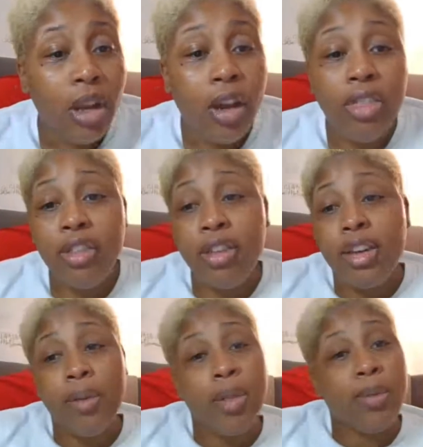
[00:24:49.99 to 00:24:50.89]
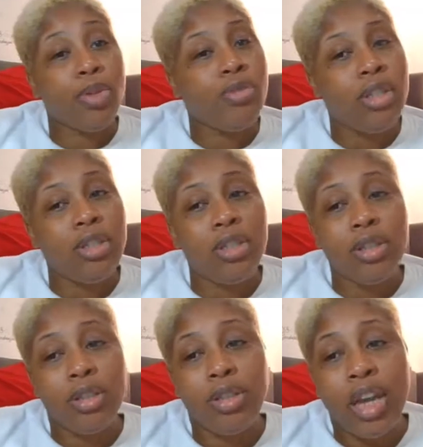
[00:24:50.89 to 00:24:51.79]
Other than that, maybe you need
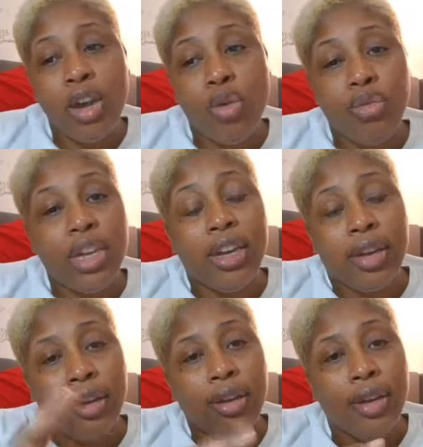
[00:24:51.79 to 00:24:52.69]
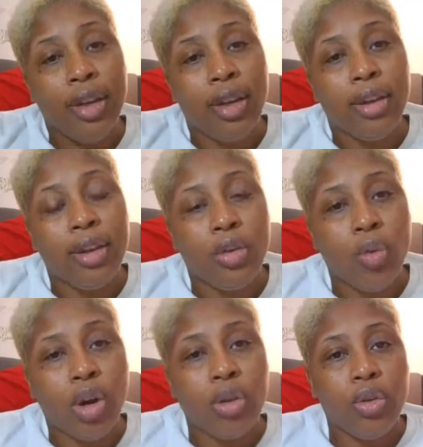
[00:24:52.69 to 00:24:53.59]
to stay over here and
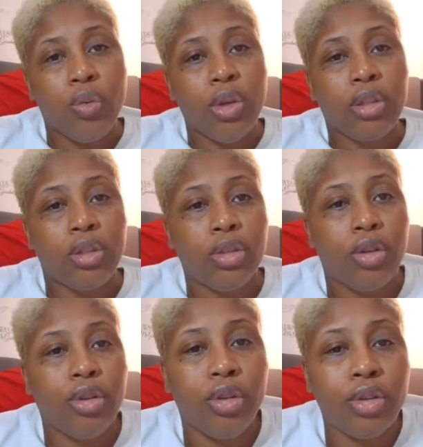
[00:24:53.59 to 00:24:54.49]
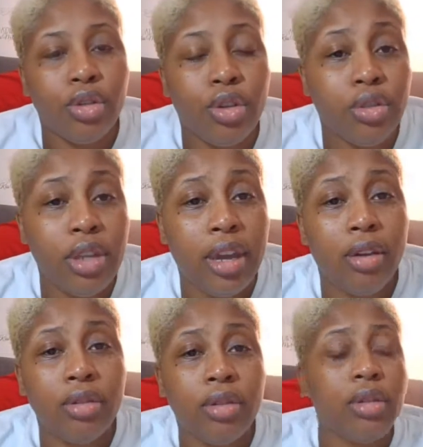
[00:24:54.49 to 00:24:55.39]
work with the Toyota
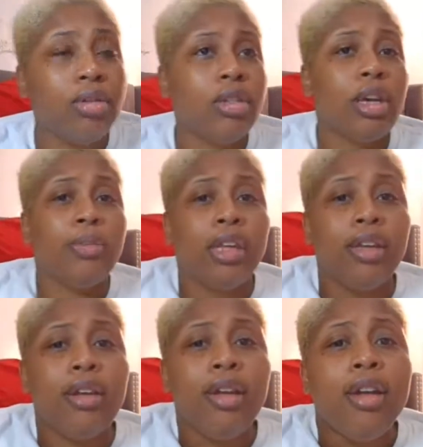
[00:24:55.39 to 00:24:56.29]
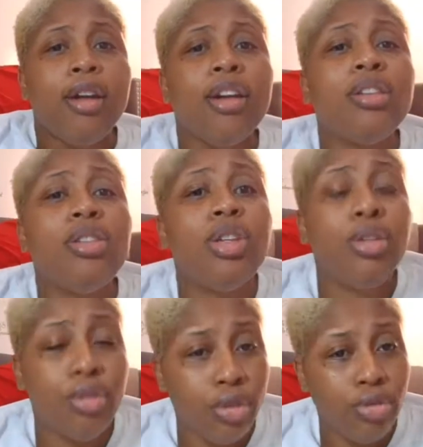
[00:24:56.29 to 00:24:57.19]
Tercels or something
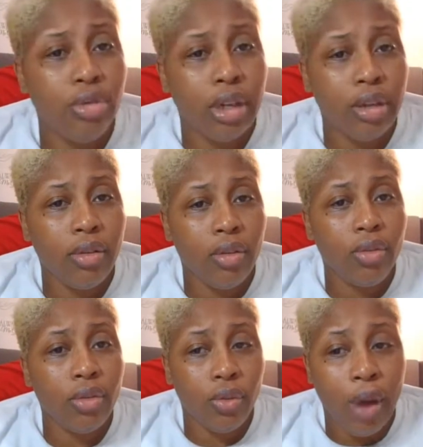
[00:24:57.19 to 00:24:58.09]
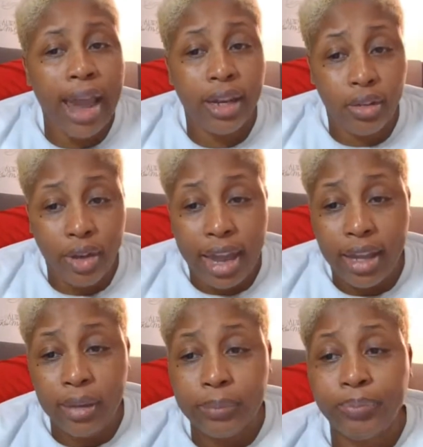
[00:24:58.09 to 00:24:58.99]
until you get right.
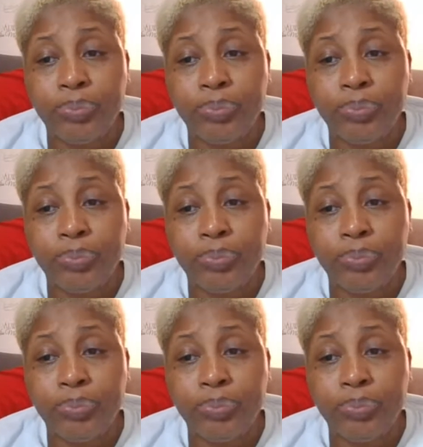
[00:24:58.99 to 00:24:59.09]
Okay.